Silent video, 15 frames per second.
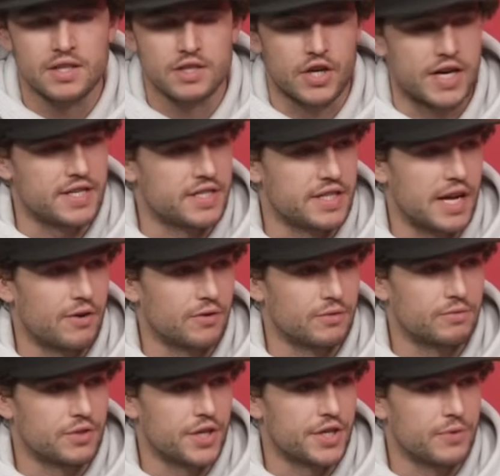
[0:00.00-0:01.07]
Crazy how
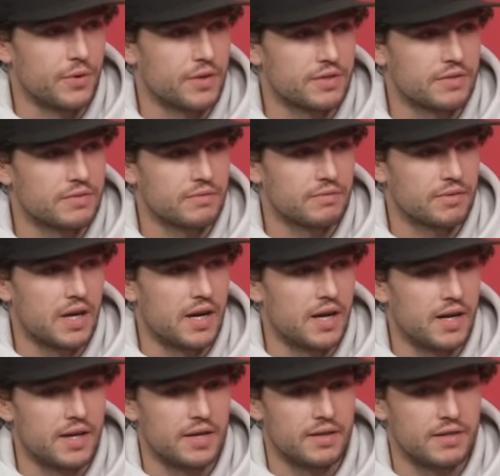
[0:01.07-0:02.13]
good he was.
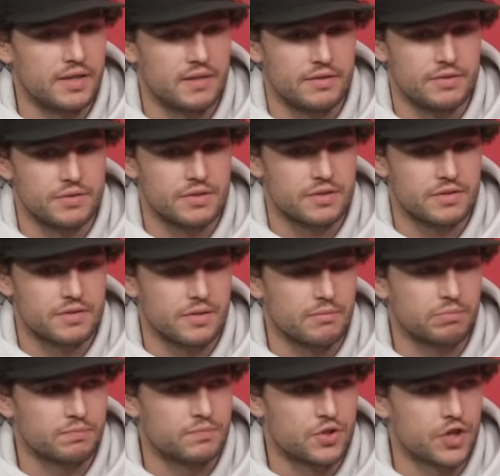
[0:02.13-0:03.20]
Uh, it was a
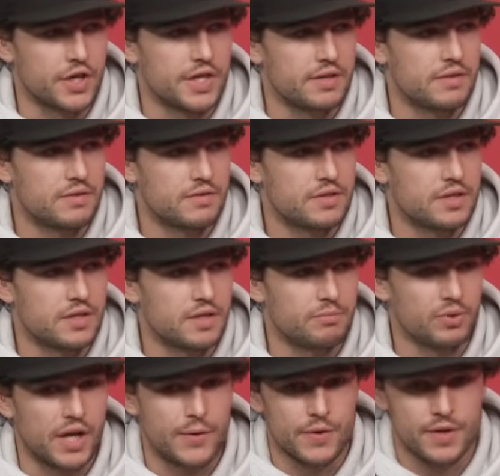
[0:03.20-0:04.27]
treat to
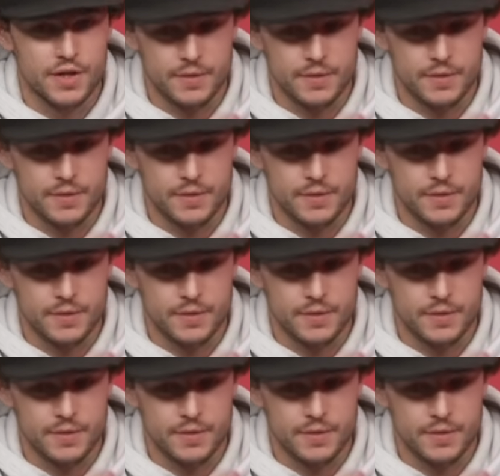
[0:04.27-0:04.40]
play with